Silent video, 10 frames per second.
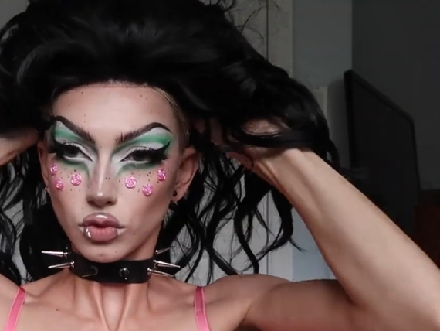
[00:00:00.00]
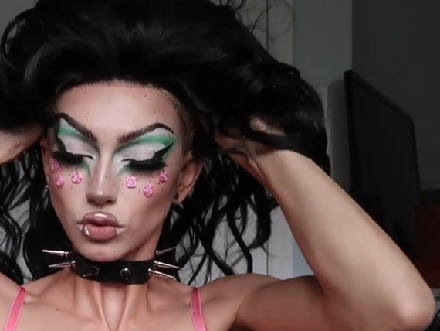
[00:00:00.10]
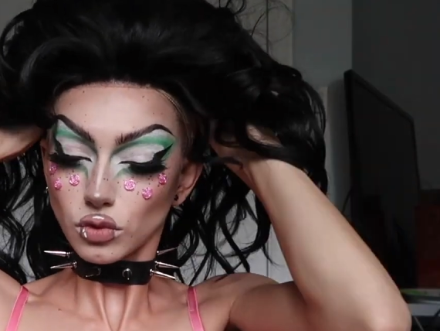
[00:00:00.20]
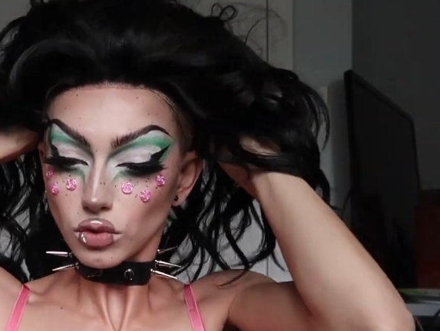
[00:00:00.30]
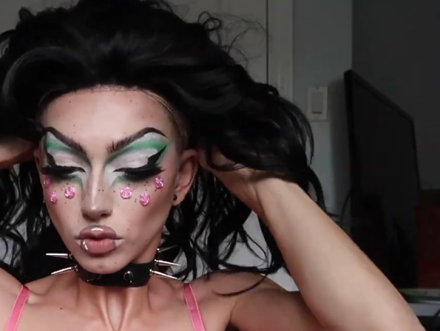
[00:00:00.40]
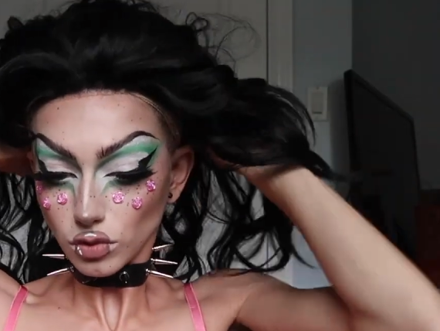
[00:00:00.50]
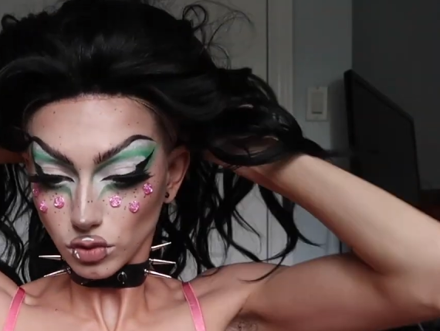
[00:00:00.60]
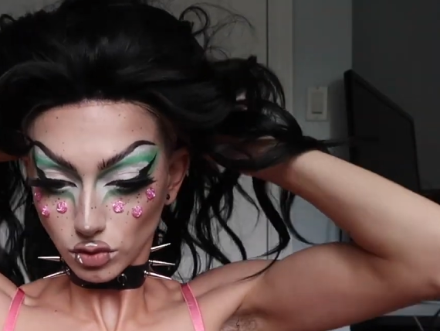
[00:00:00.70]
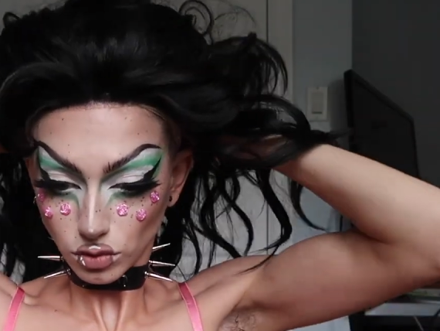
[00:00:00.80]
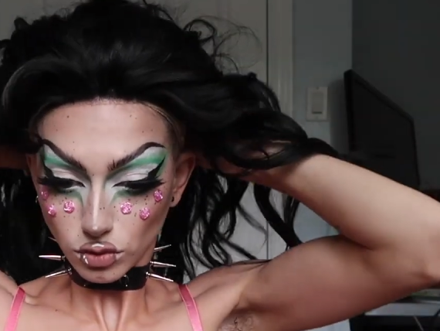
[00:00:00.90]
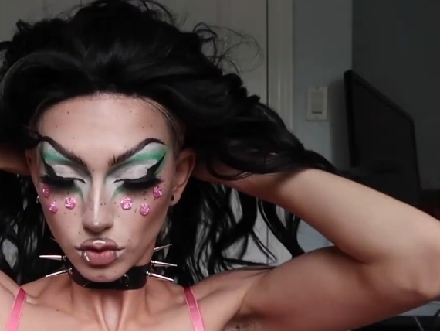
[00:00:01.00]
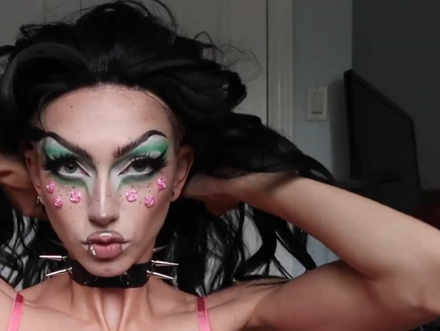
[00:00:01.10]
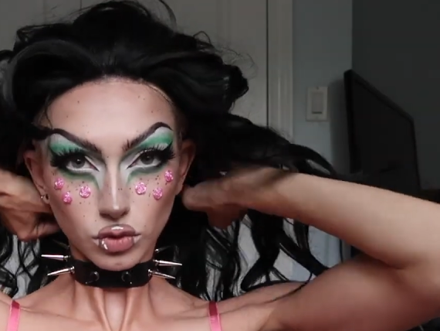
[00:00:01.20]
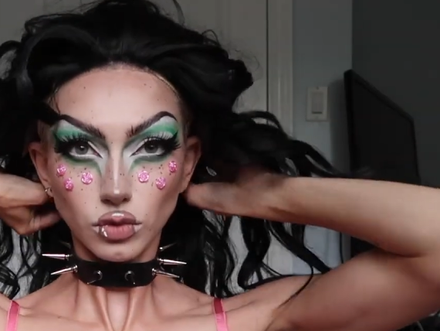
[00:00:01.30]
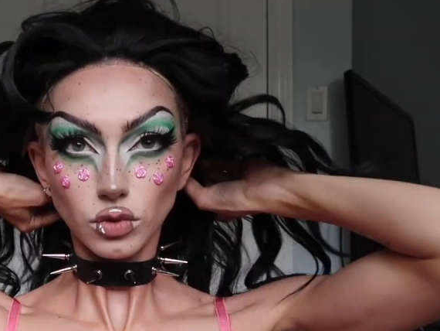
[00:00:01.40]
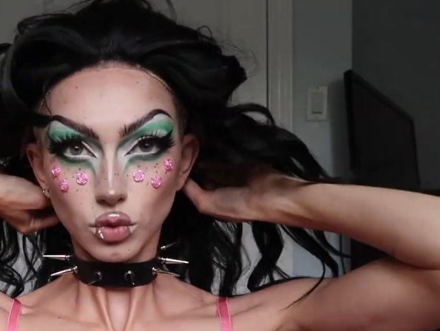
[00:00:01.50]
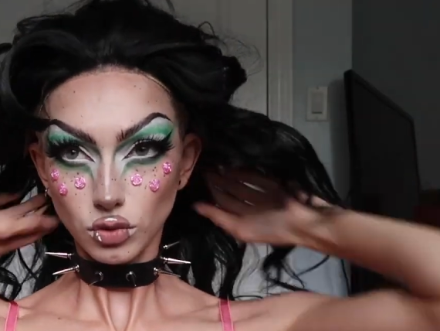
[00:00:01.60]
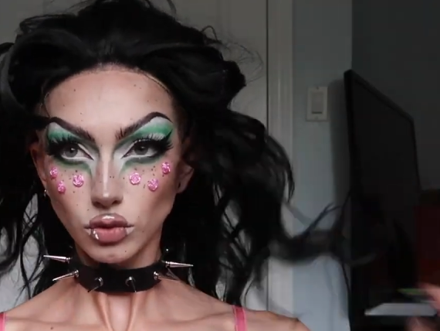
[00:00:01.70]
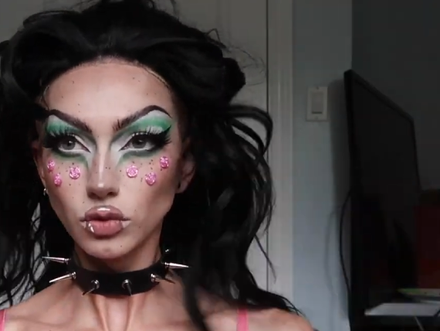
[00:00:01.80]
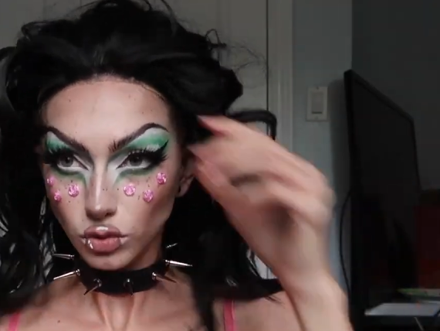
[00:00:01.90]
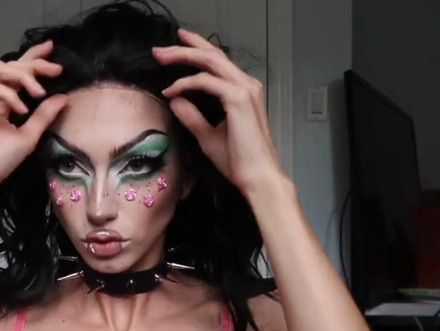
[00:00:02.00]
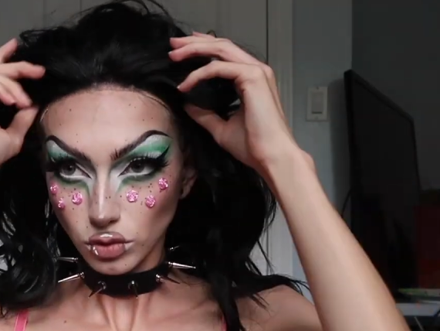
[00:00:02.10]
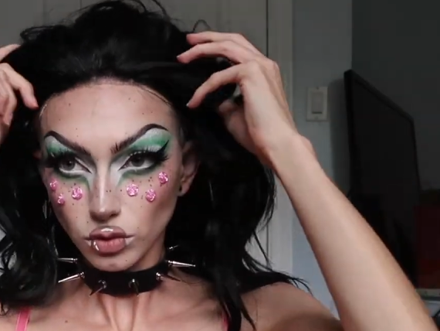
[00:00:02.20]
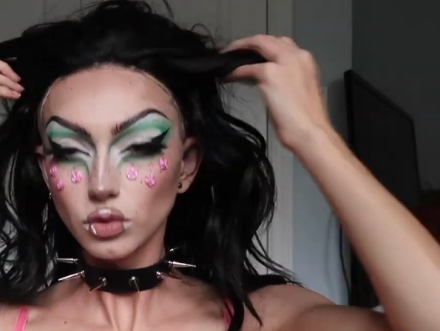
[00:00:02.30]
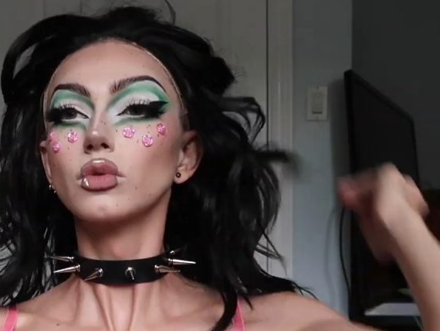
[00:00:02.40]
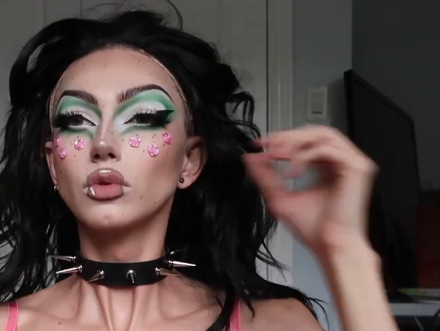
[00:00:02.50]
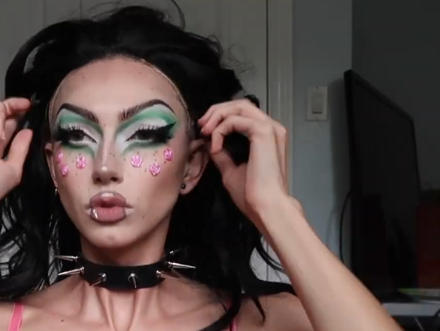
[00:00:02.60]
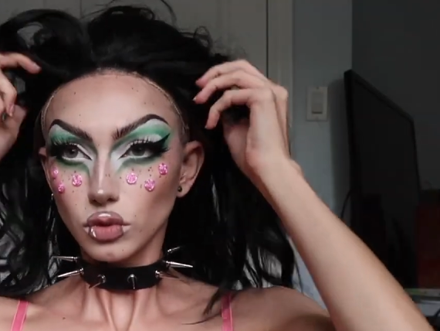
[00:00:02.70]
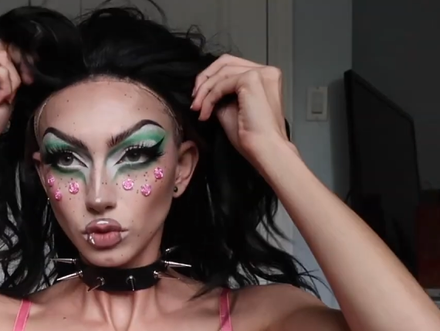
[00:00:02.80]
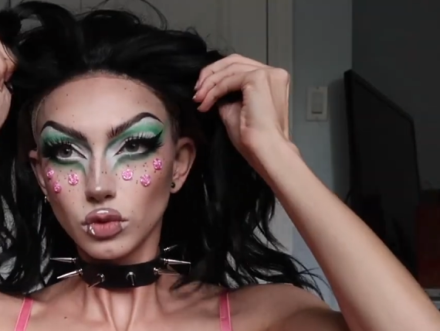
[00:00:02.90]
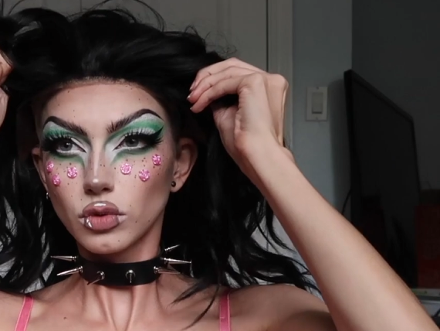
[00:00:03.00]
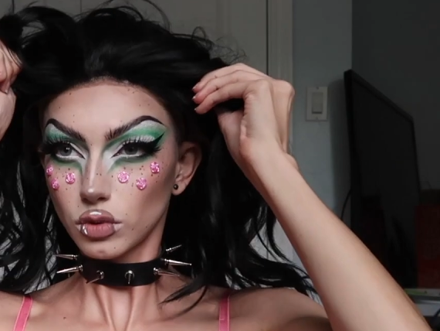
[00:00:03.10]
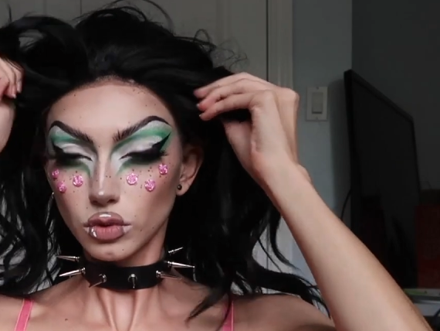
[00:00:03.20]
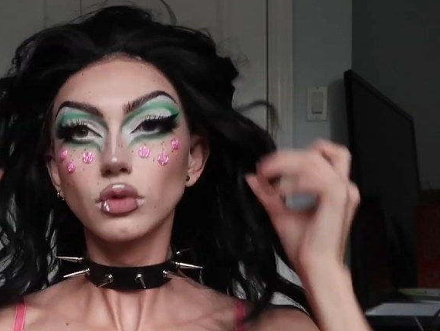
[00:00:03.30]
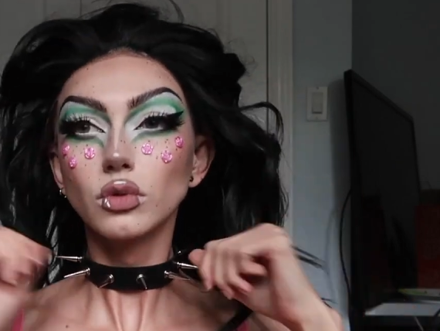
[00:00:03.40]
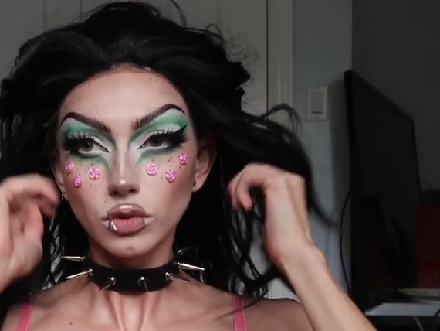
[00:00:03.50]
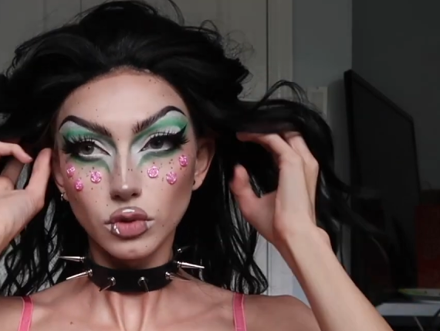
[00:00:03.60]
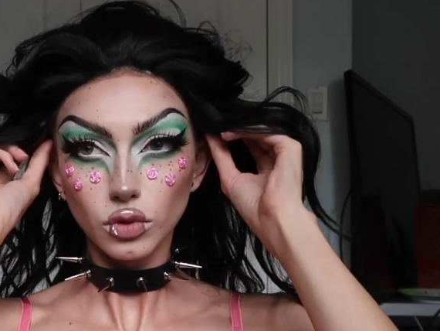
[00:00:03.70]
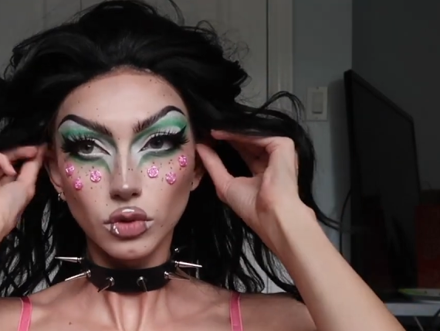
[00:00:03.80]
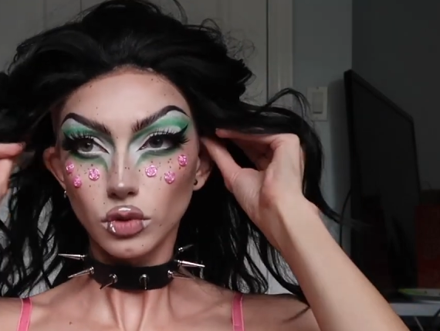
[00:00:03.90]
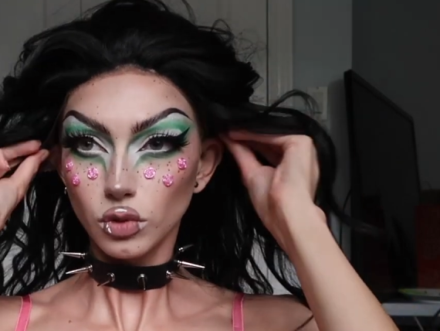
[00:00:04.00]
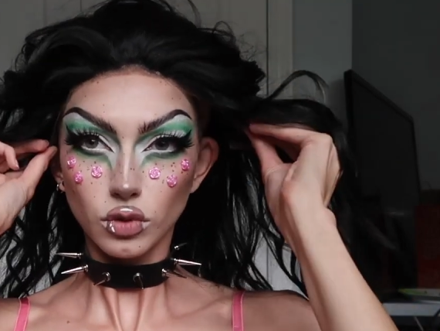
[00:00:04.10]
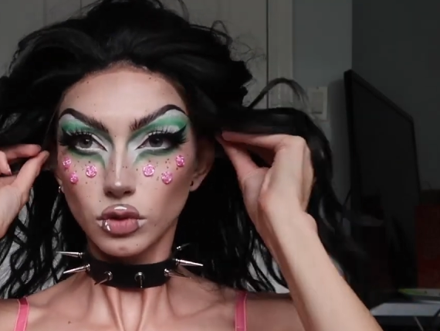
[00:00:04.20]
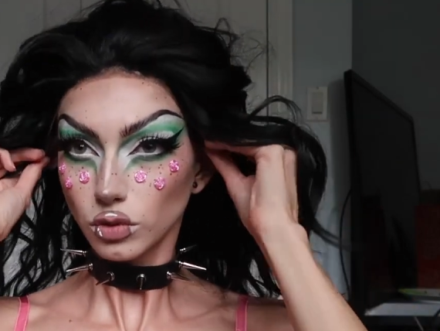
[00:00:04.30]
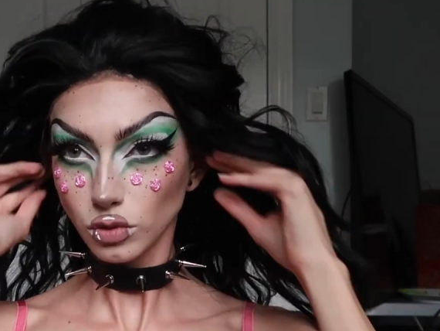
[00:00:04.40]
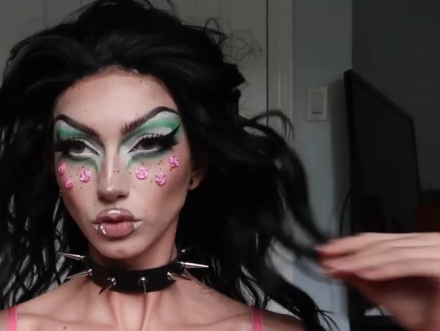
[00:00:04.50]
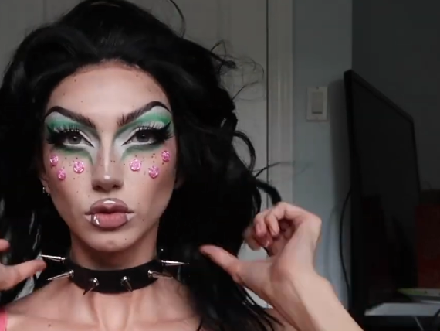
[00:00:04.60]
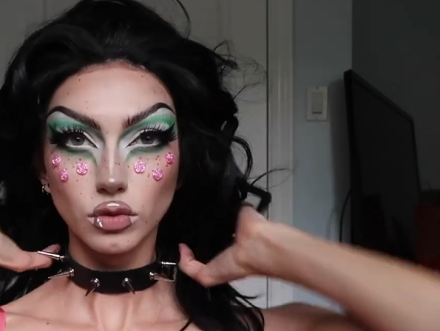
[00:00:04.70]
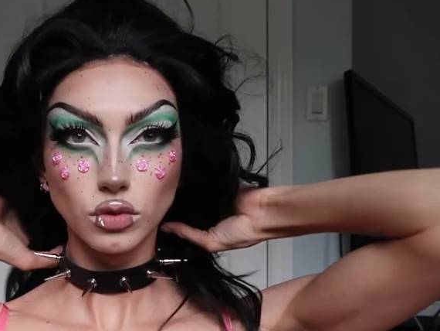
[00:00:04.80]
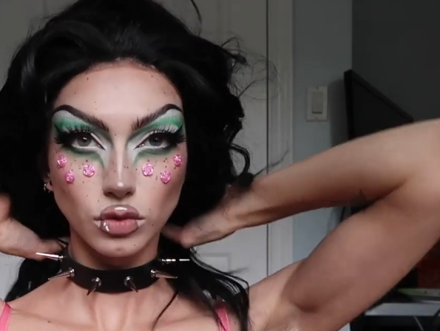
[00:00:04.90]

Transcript: And I think the cutest part that I added for this look has to be